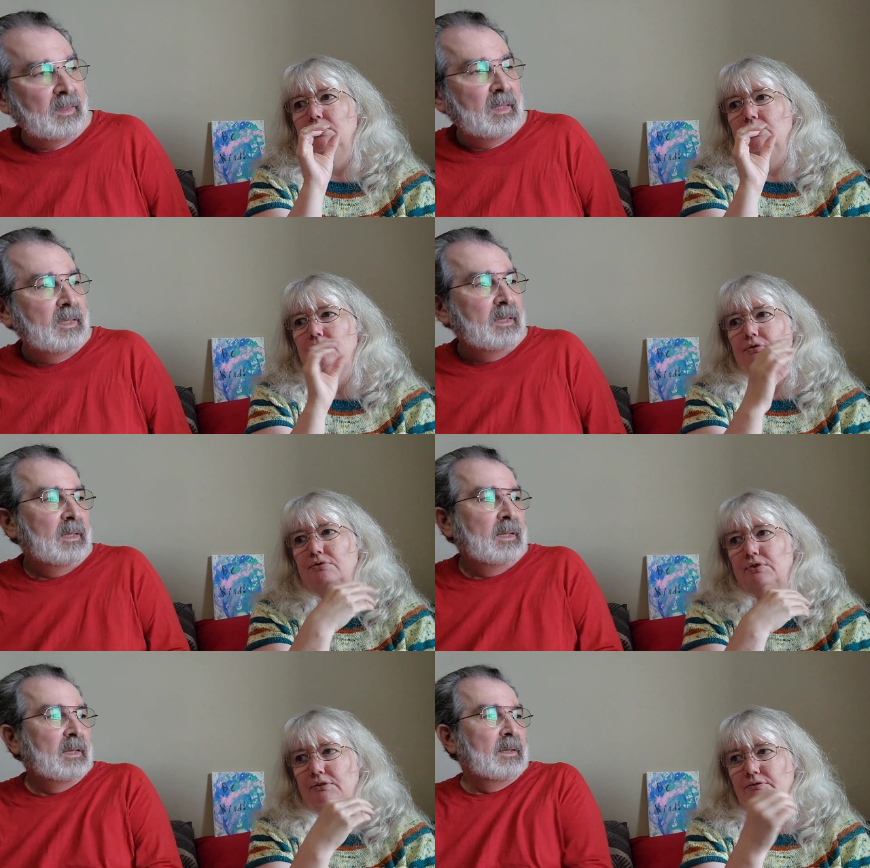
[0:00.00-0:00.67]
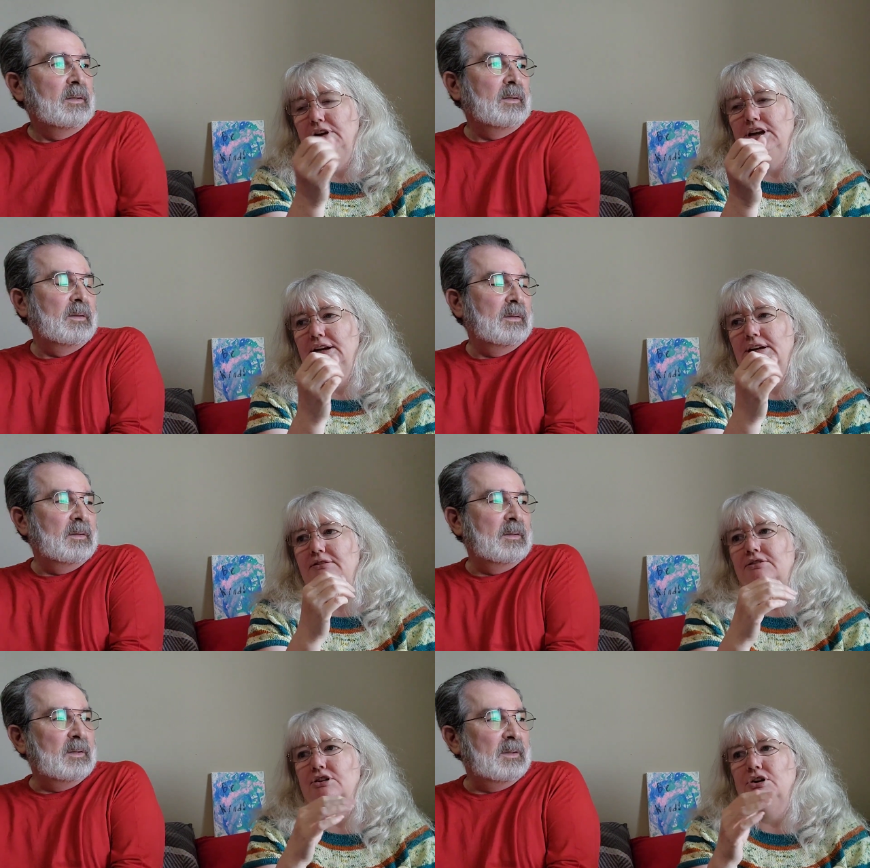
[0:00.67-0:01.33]
Speaker 1: for me
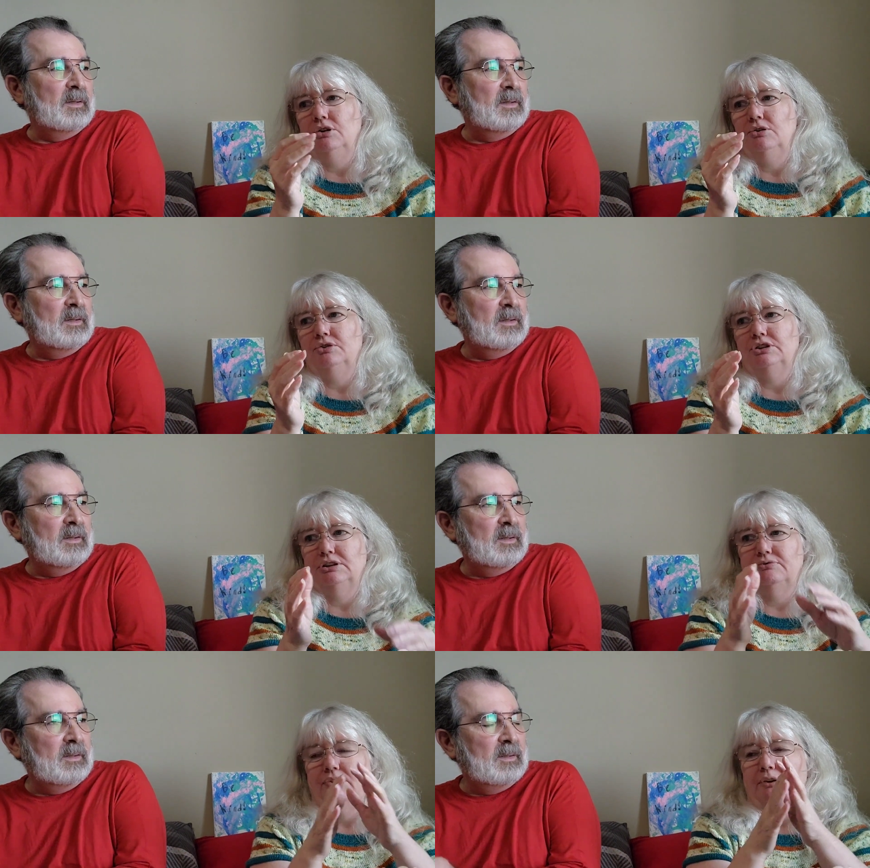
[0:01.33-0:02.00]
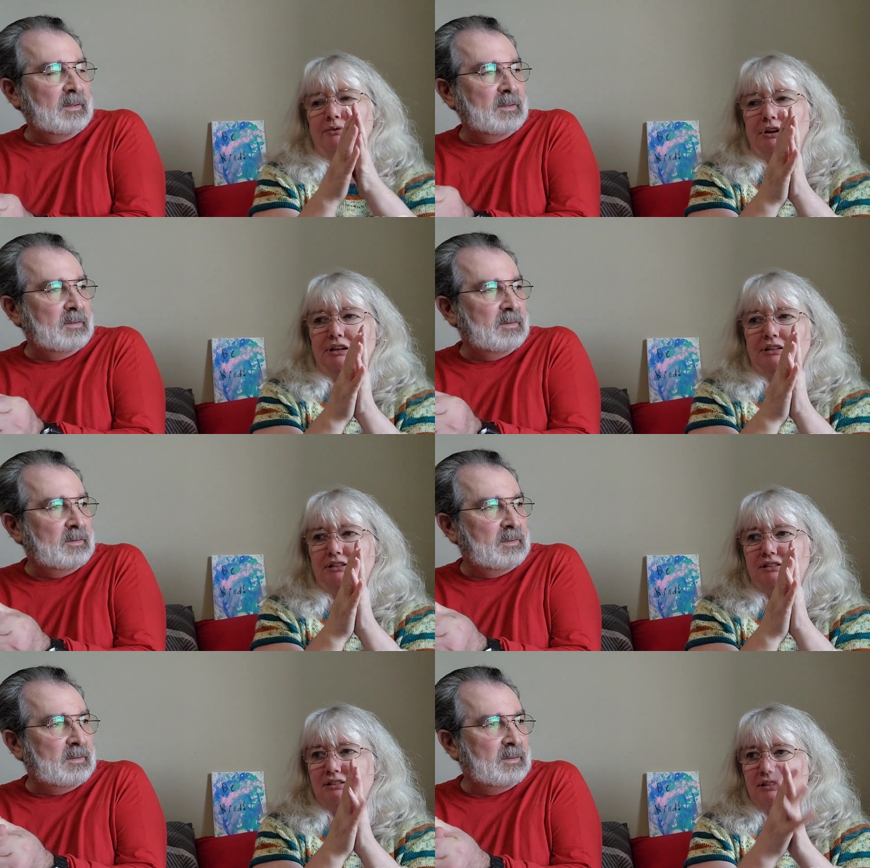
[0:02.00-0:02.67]
to go to from the
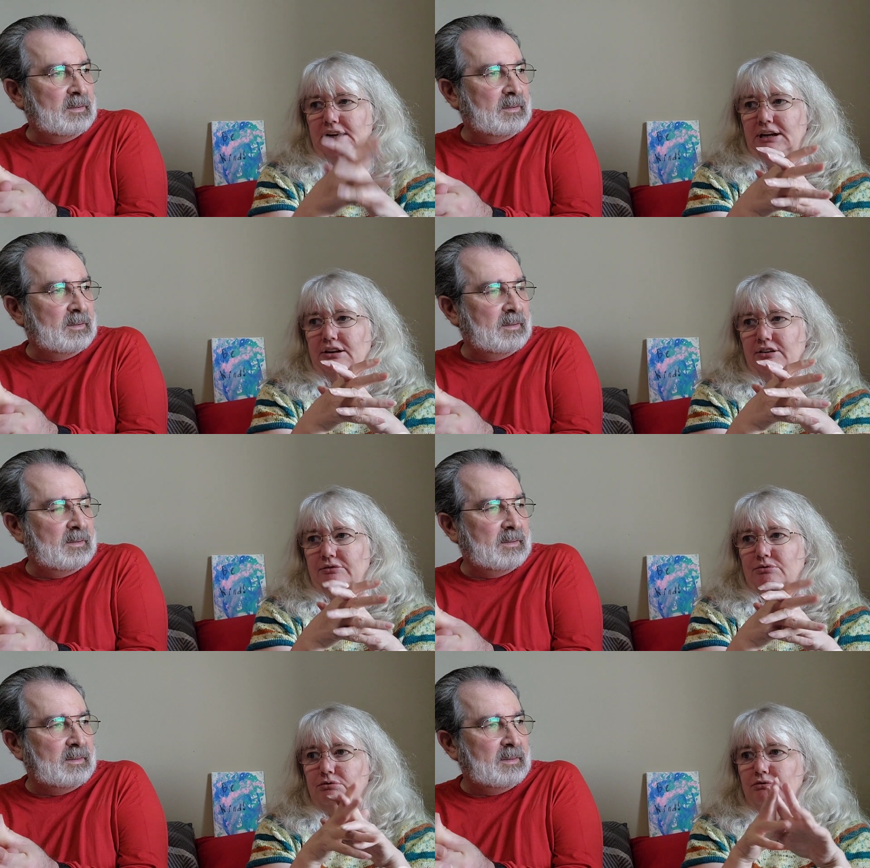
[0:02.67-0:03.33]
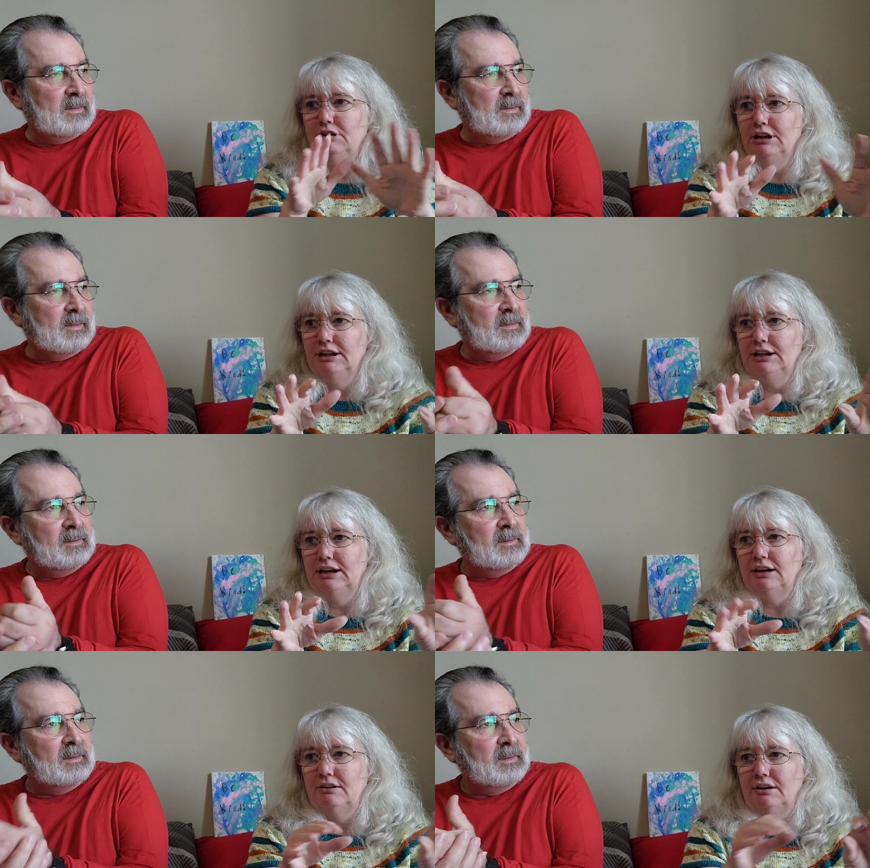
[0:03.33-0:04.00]
state of really
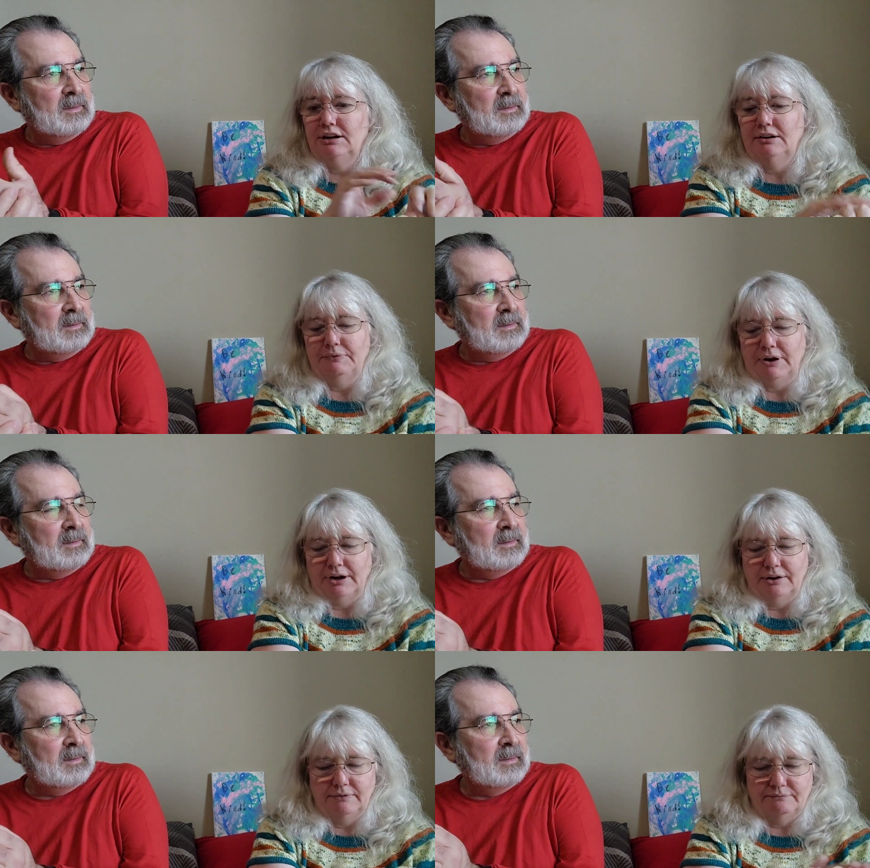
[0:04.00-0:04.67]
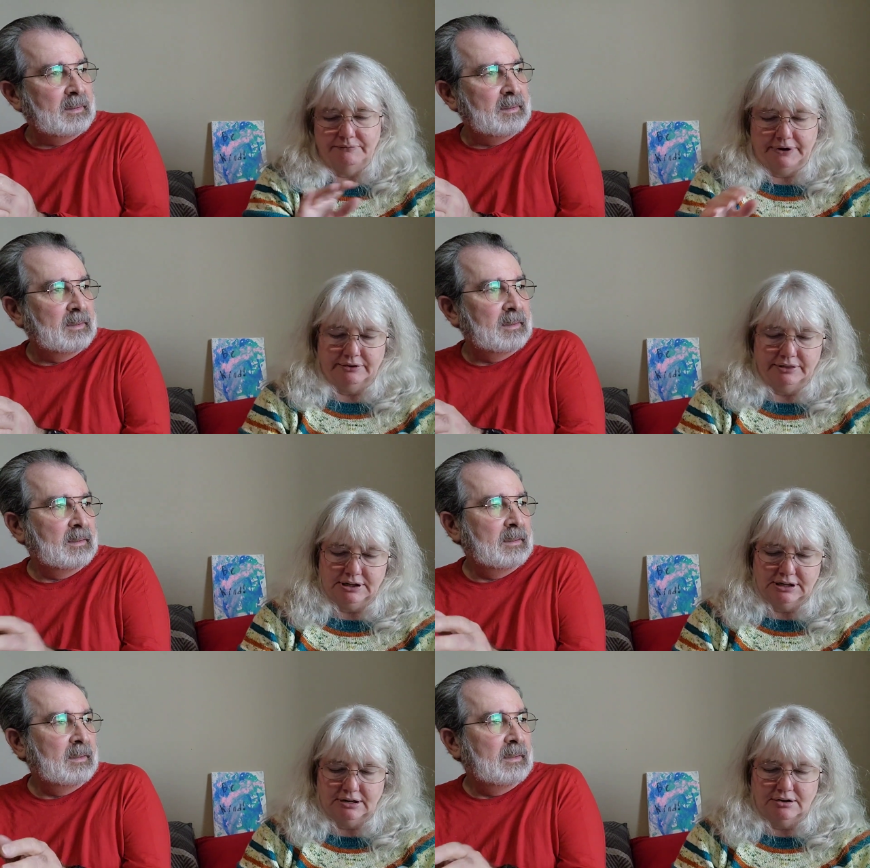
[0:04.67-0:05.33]
caring about about the
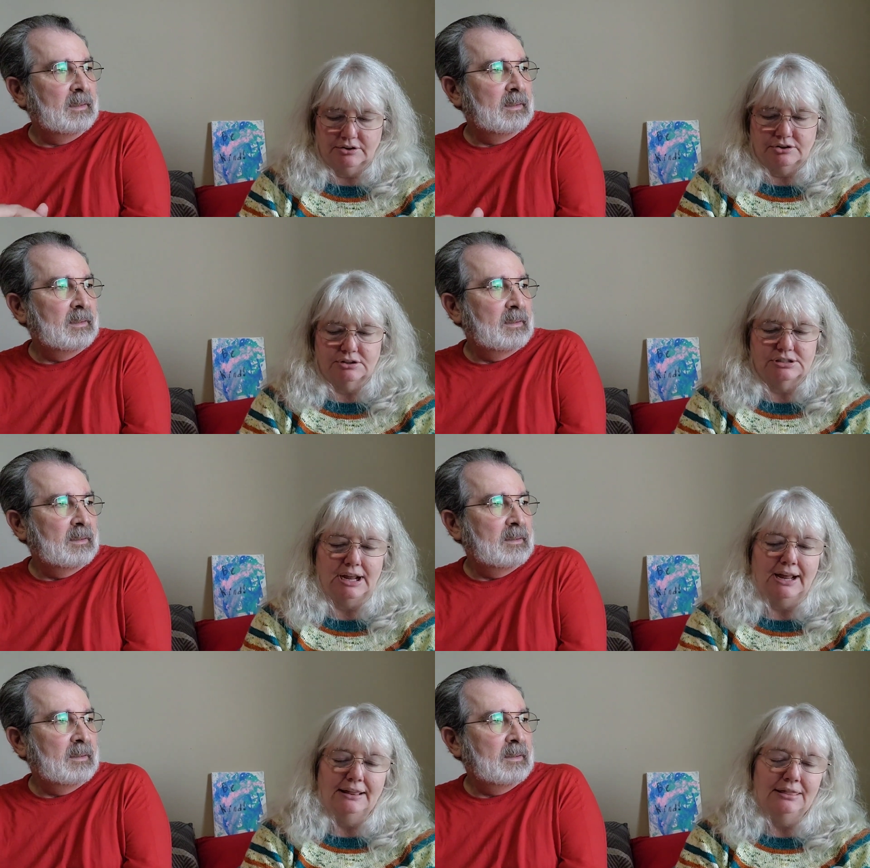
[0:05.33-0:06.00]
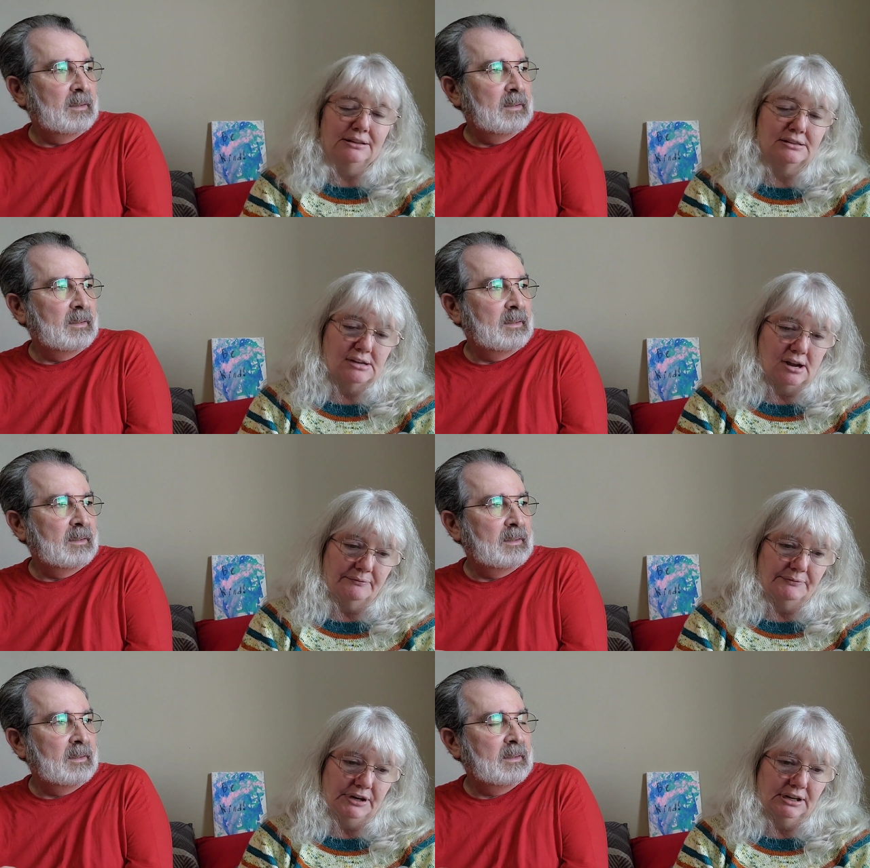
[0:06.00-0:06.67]
characters and the
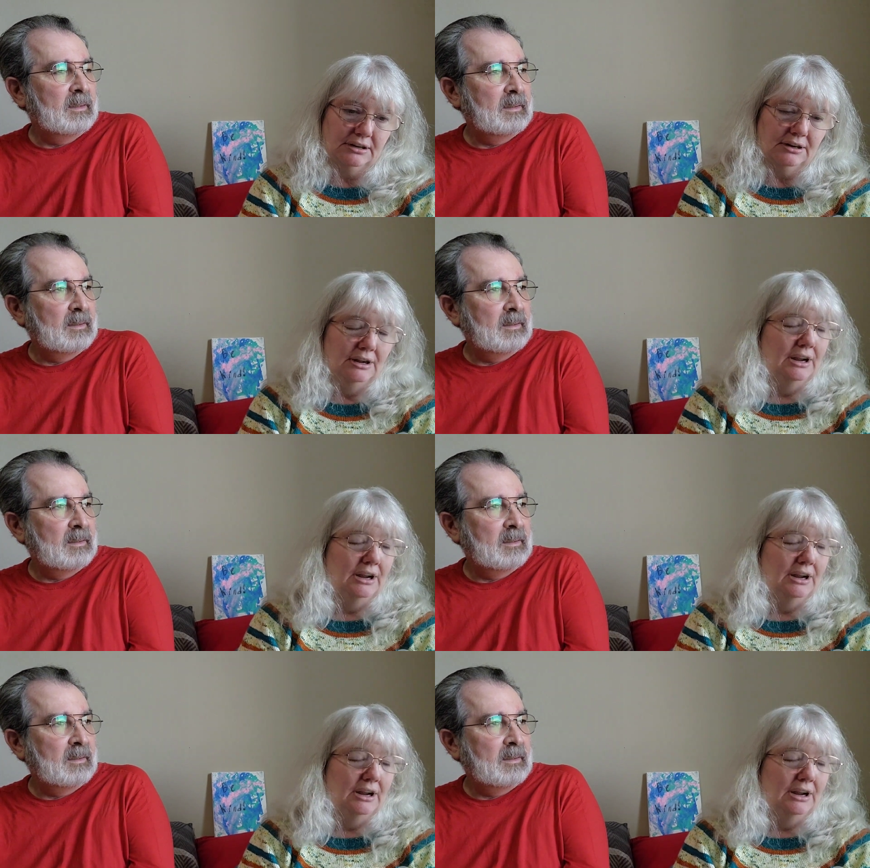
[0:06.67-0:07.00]
topic